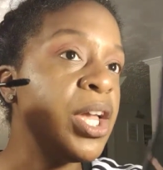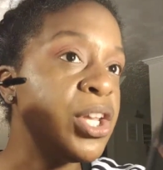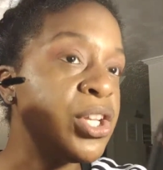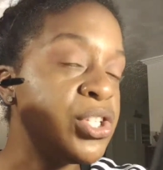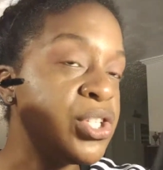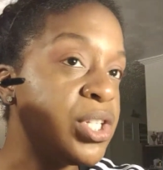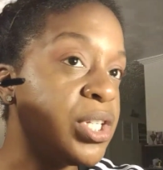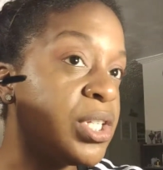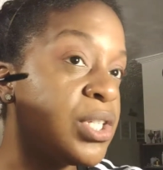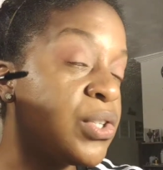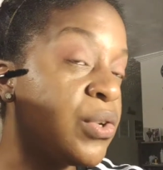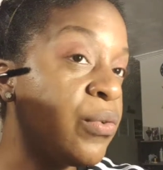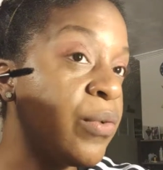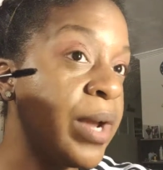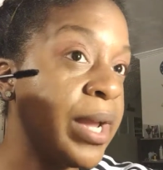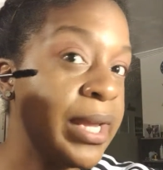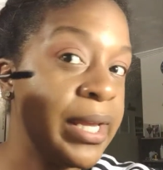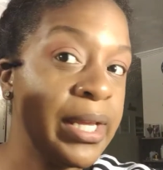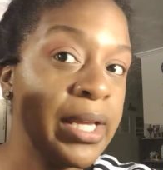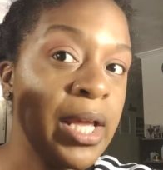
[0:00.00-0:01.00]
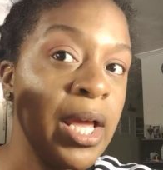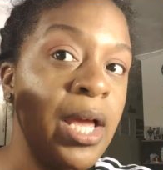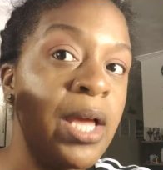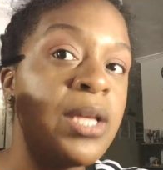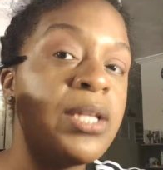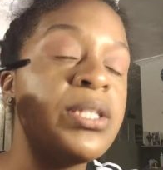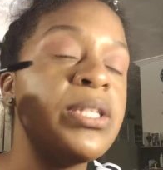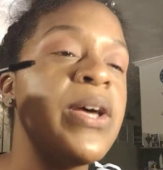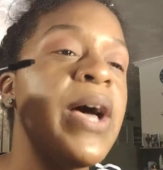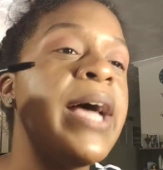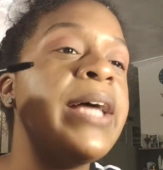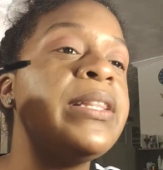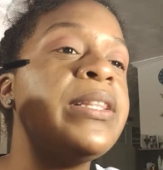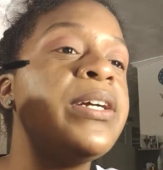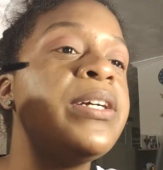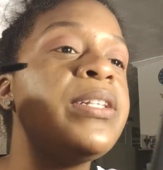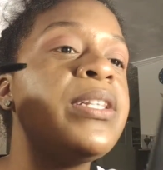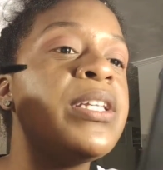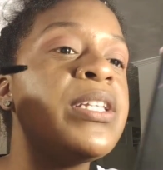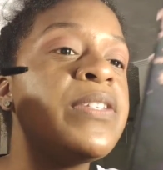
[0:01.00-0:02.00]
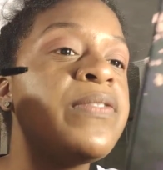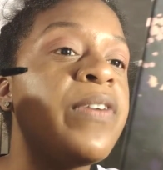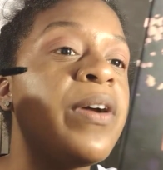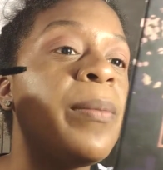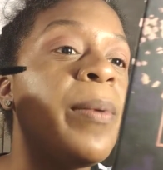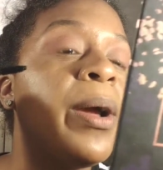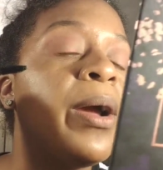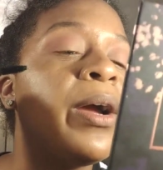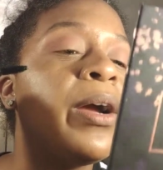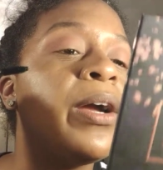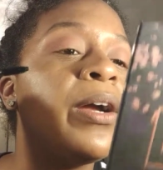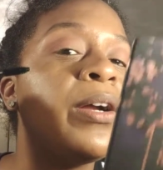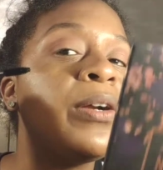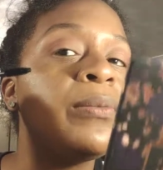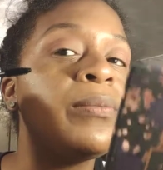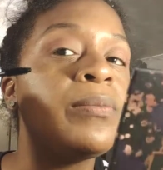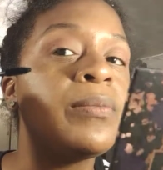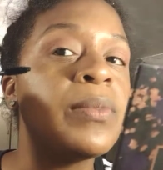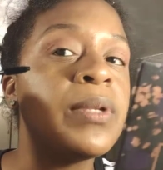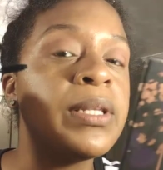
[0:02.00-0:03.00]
and she's great. So I learned this from her.